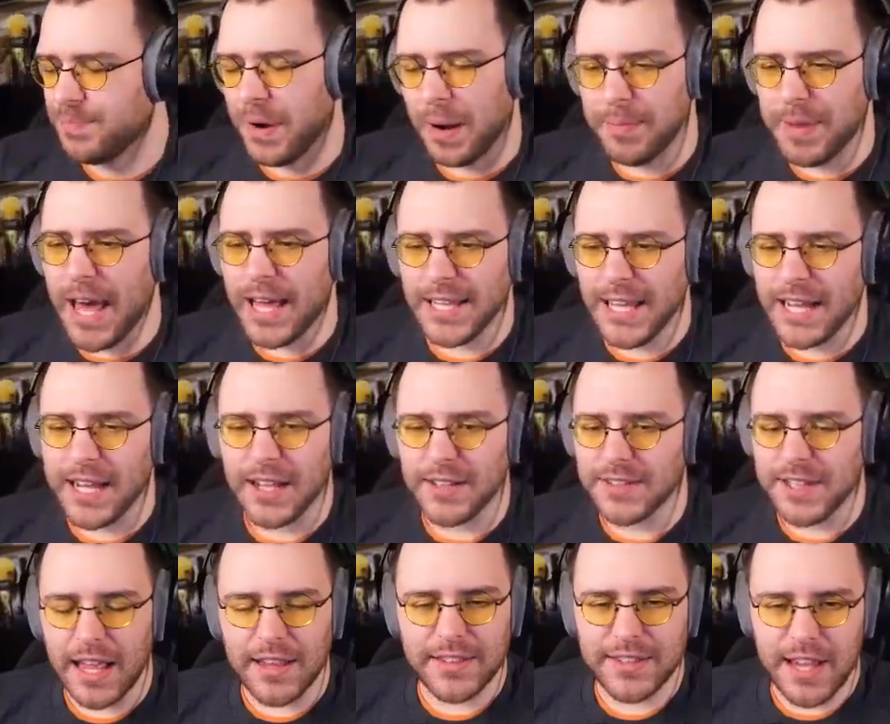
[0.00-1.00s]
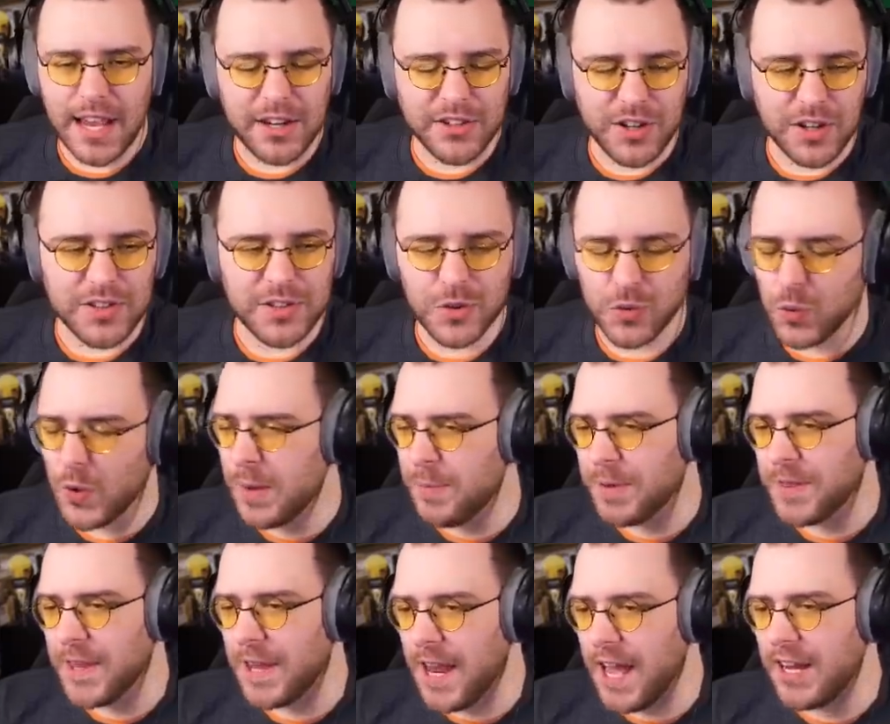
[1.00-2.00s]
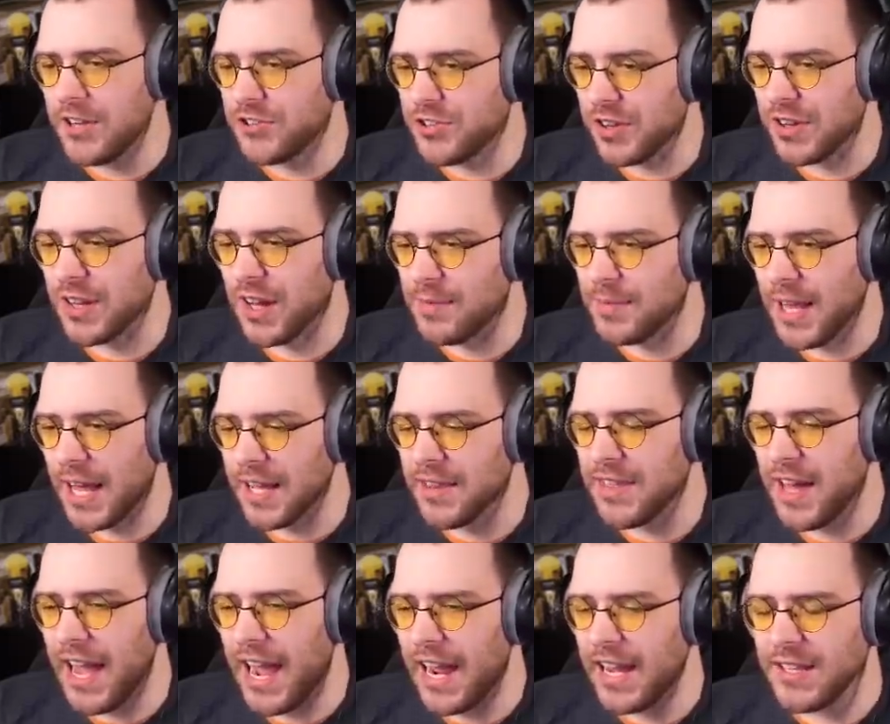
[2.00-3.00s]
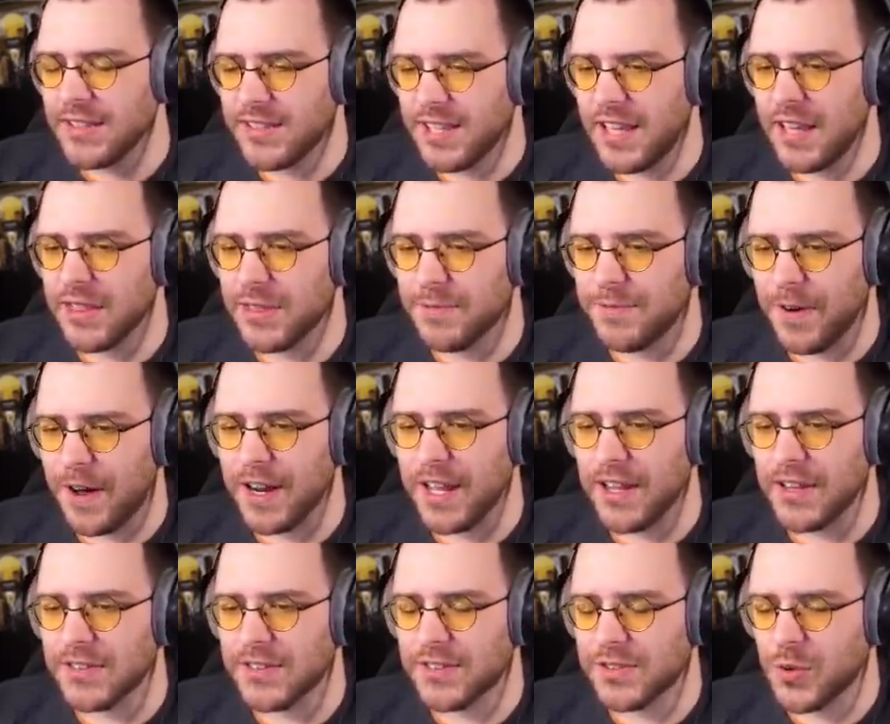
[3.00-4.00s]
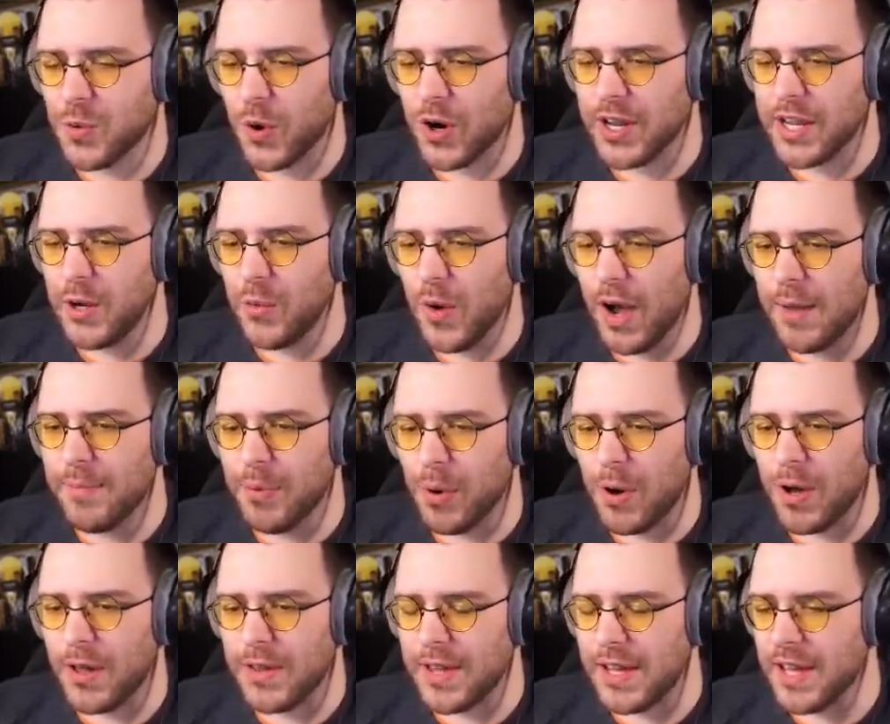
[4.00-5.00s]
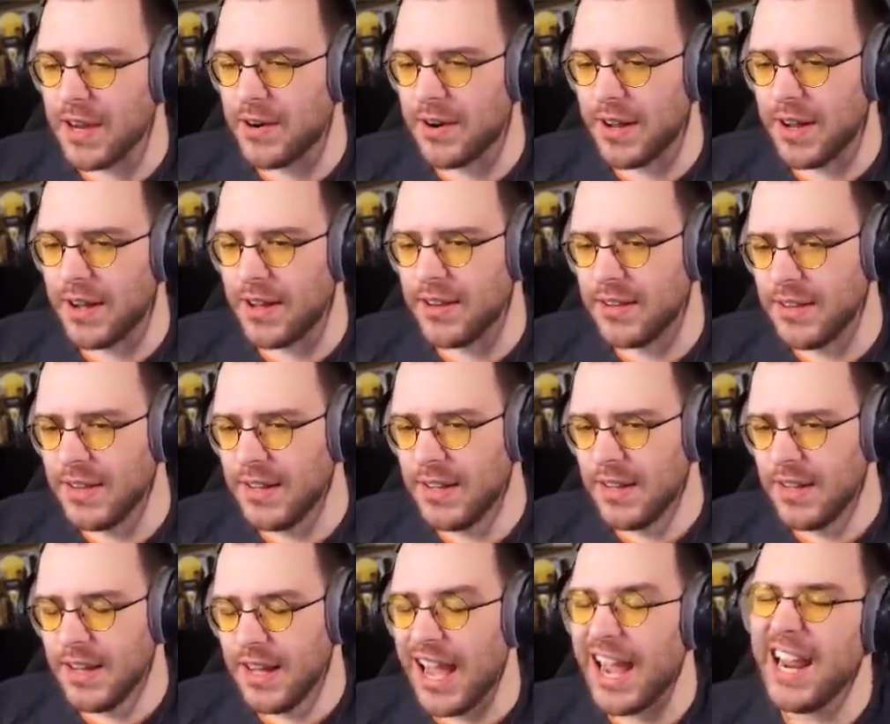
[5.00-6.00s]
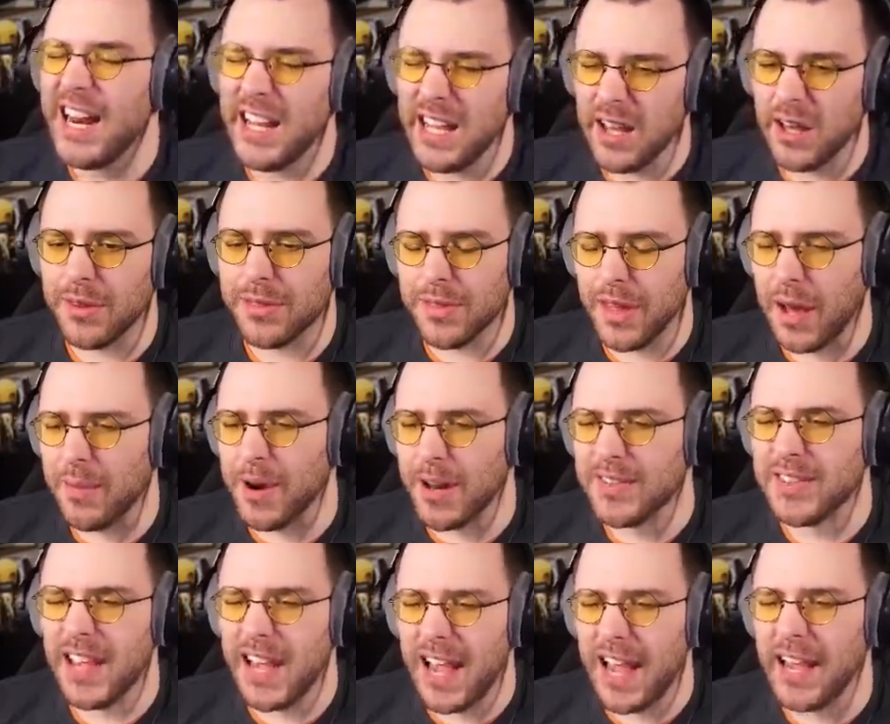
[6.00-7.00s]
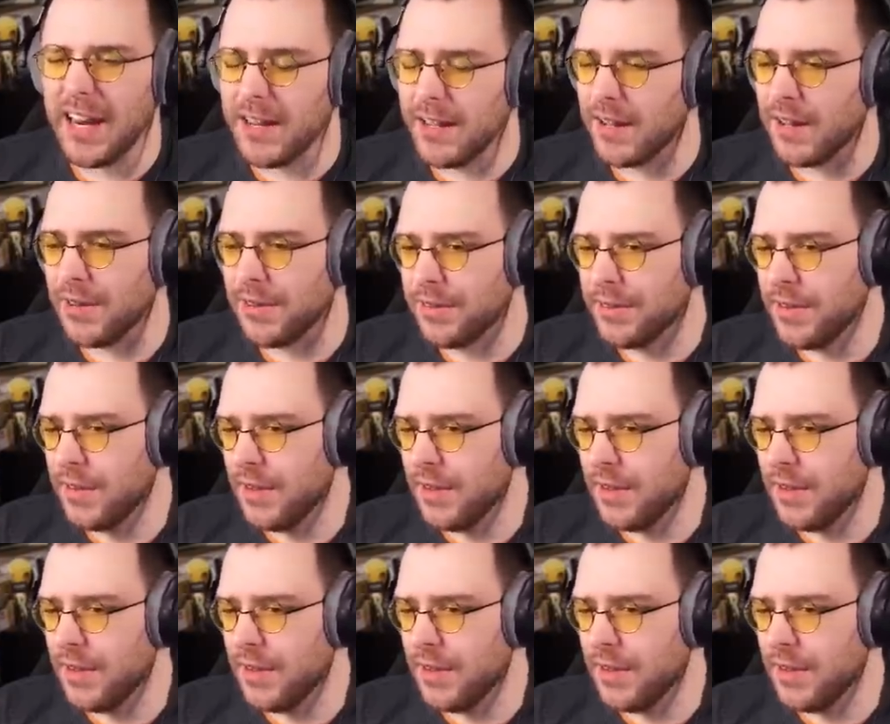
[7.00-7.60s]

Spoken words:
but I'm not like a sensation sweeping the nation. I'm like the 18th funniest quirky white boy on the internet. 80th. I'm gonna say 80th.